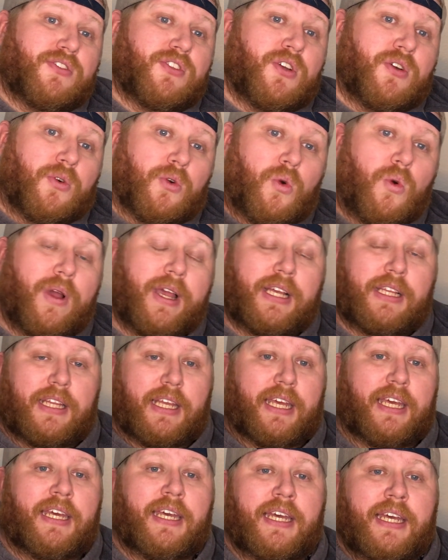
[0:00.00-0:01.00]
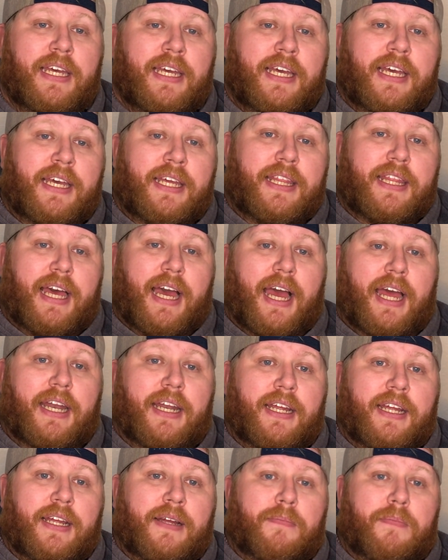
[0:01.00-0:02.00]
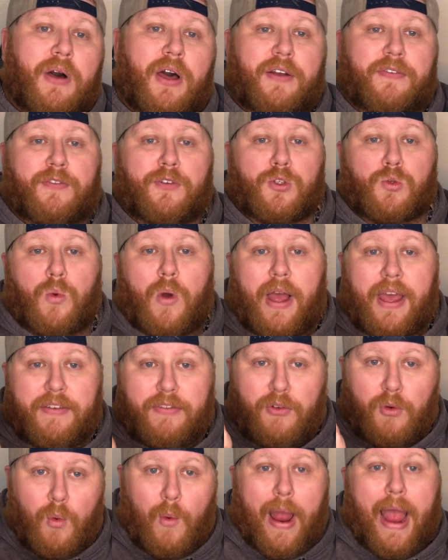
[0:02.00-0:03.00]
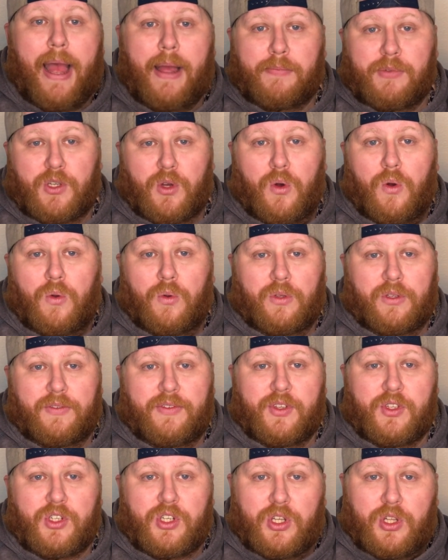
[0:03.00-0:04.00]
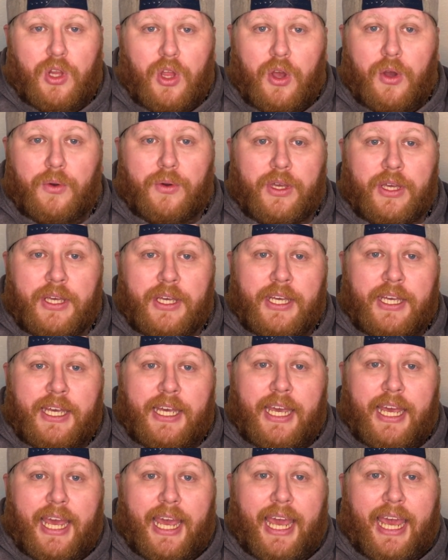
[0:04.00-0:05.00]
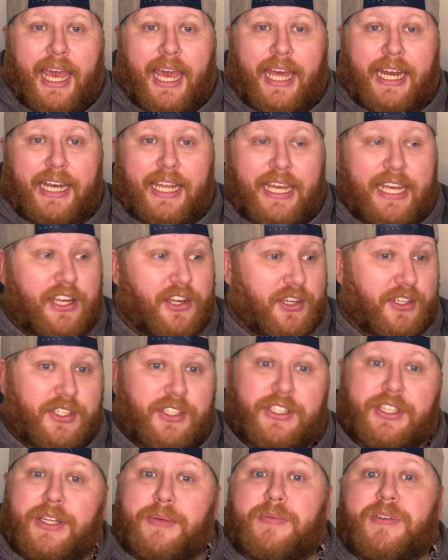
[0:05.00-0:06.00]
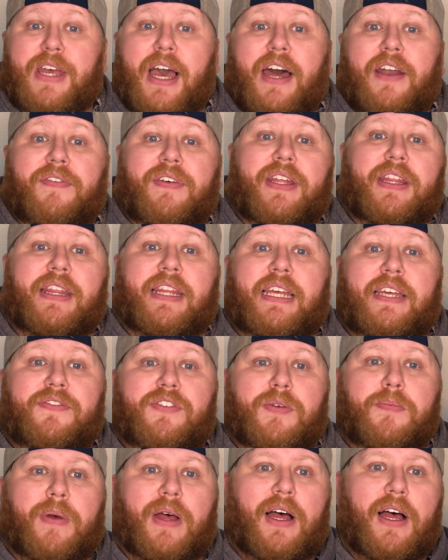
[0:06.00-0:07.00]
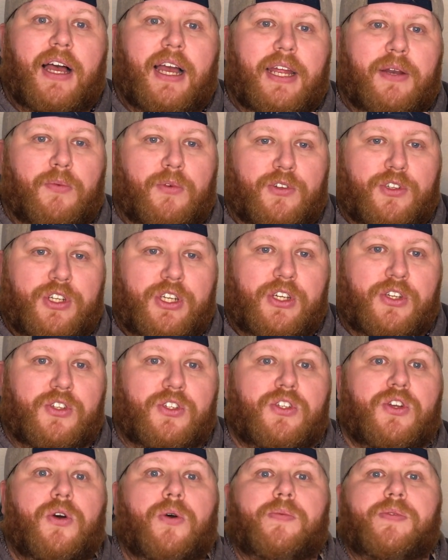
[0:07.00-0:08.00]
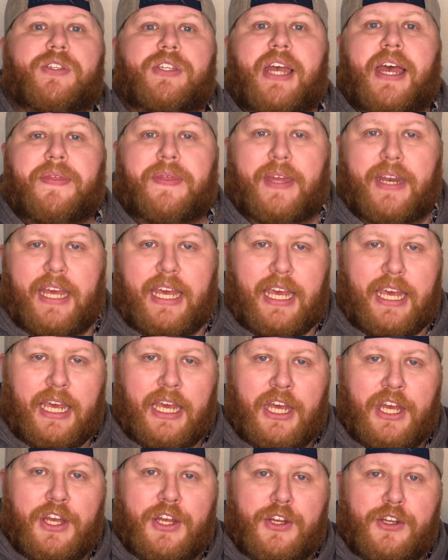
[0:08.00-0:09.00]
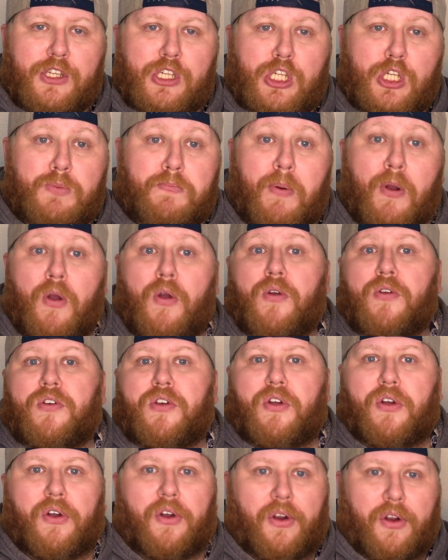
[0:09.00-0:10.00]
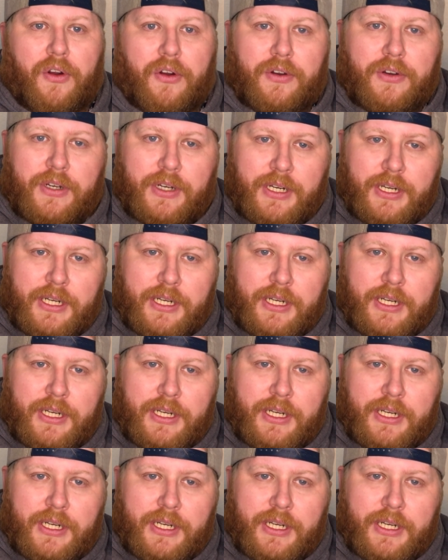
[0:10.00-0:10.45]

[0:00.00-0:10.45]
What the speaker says: so quickly that Potiphar's wife grabs a hold of his cloak, and he just slips out of it and leaves it behind. Well, she is so upset that he spurned her